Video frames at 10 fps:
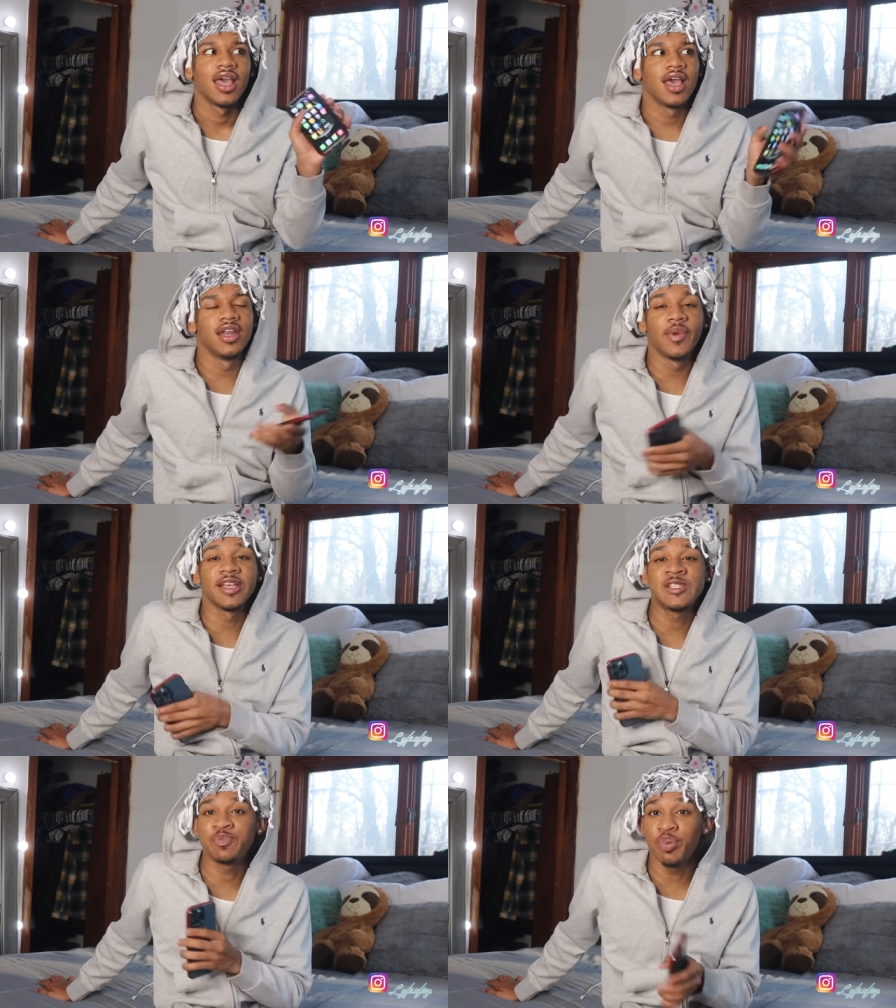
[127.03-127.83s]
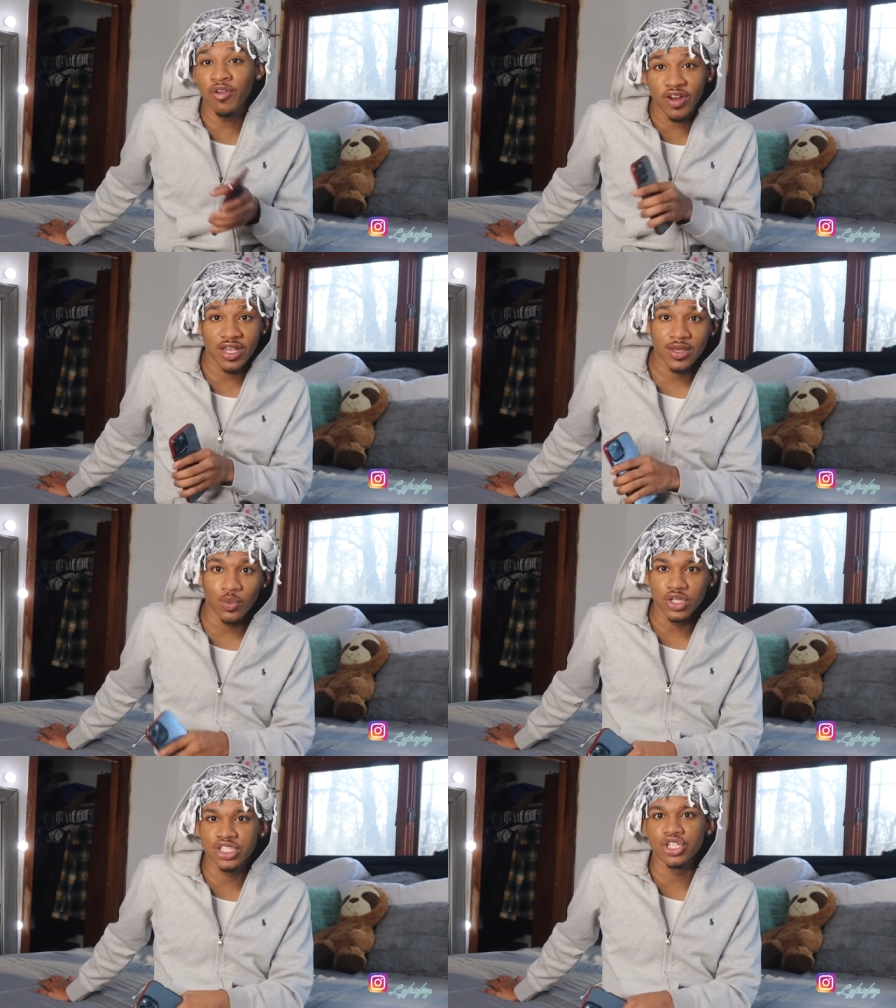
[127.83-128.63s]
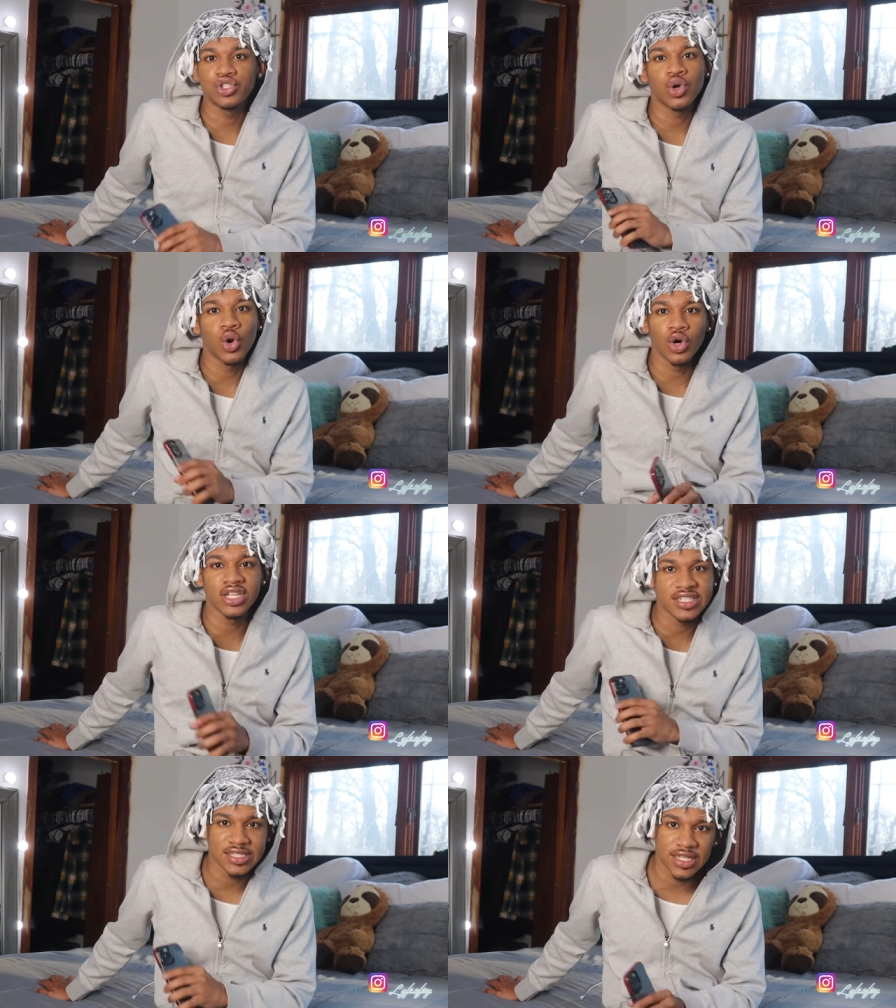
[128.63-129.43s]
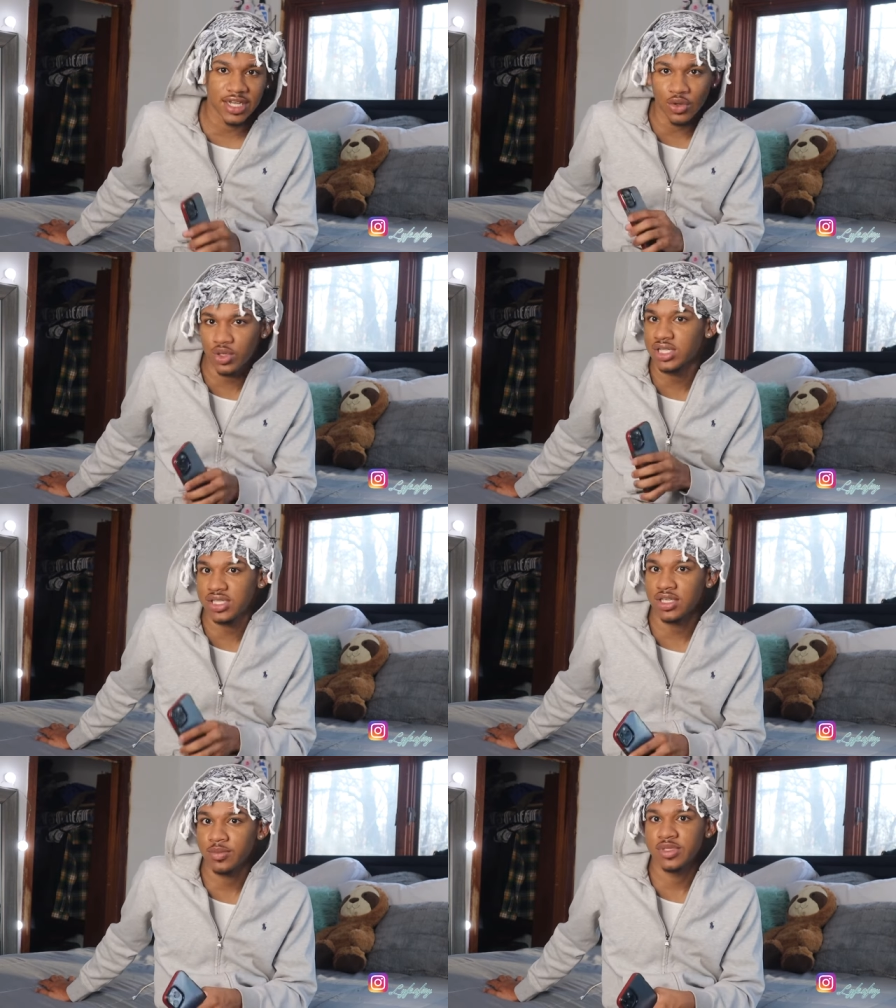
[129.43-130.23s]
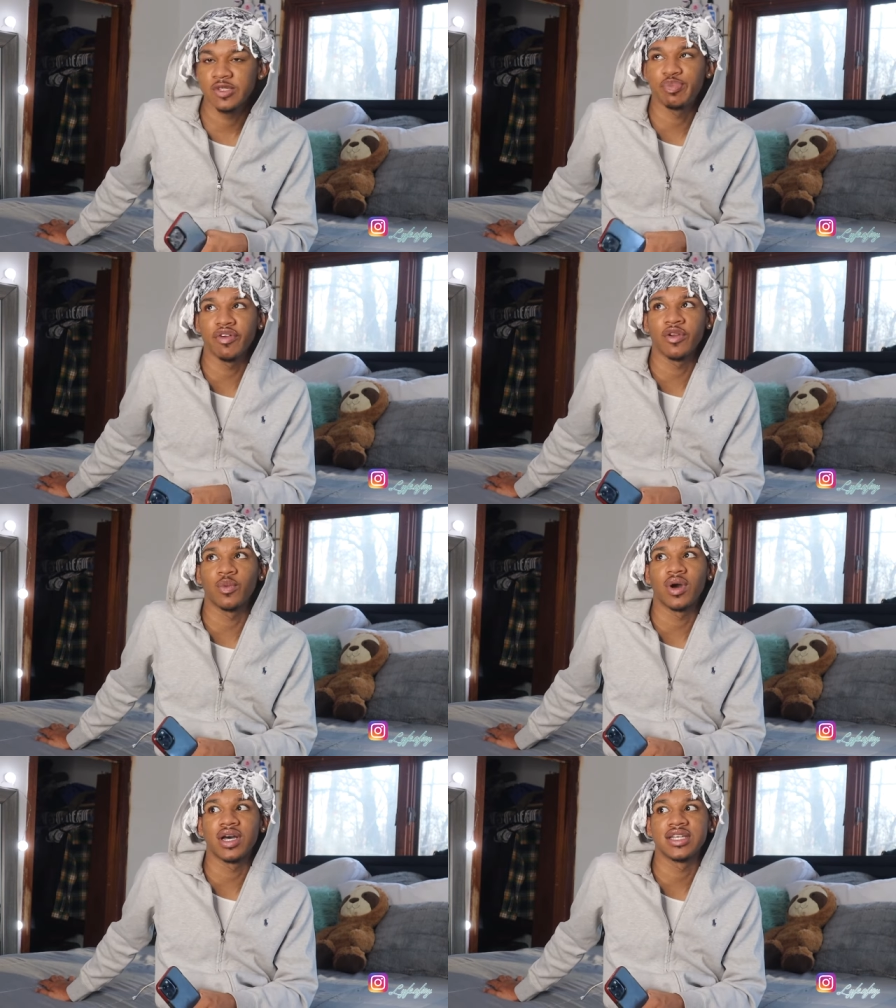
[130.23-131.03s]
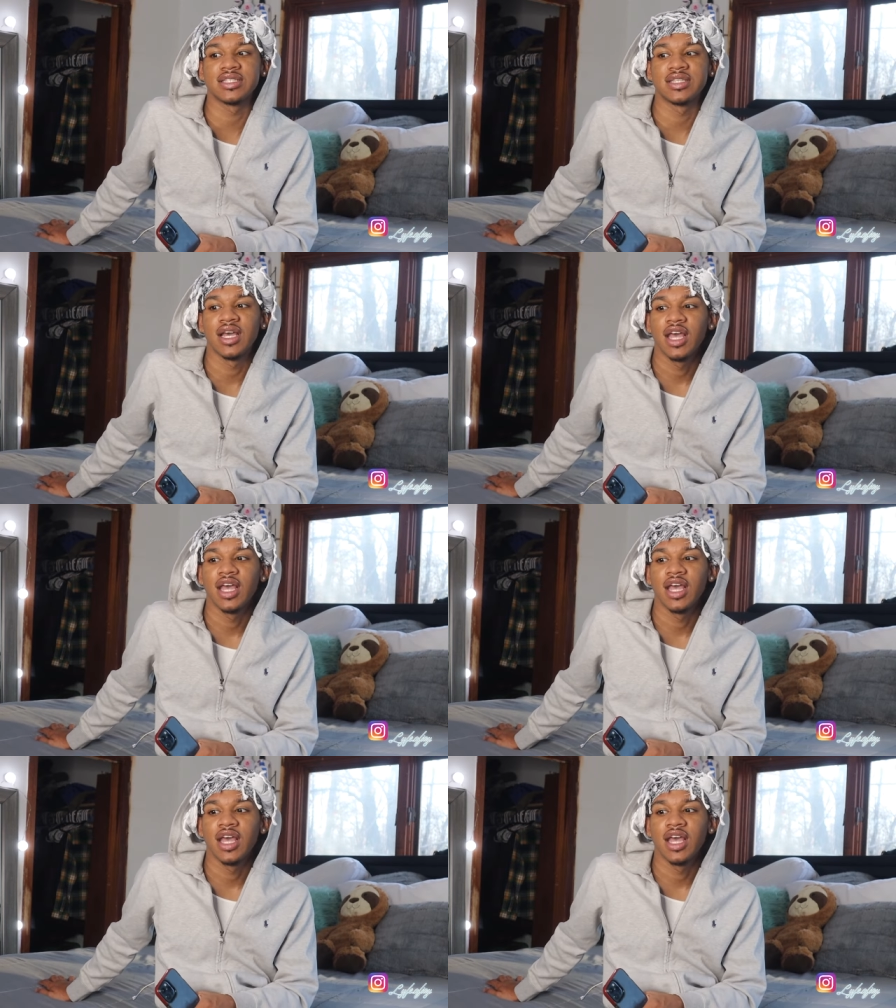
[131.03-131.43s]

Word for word: Anyway, Spirit was the tallest nigga on the team. Spirit was,